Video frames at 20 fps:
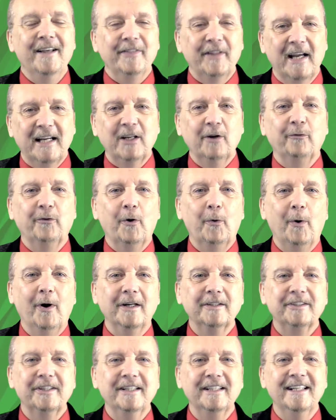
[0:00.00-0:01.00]
Thank you for
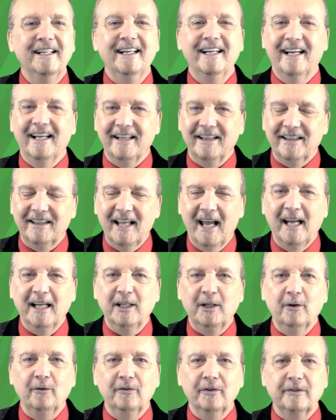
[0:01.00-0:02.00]
watching and
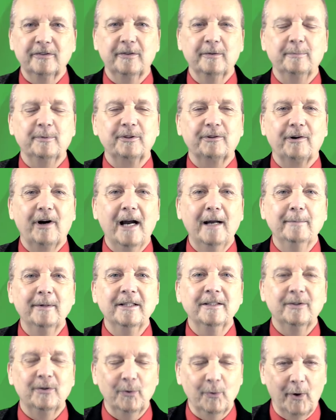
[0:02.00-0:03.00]
thank you for
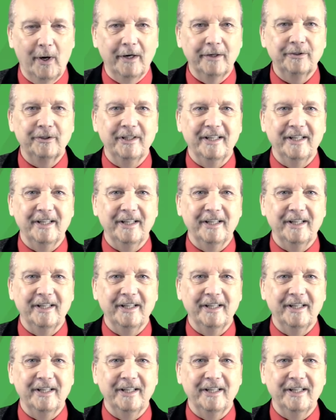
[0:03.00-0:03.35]
subscribing to our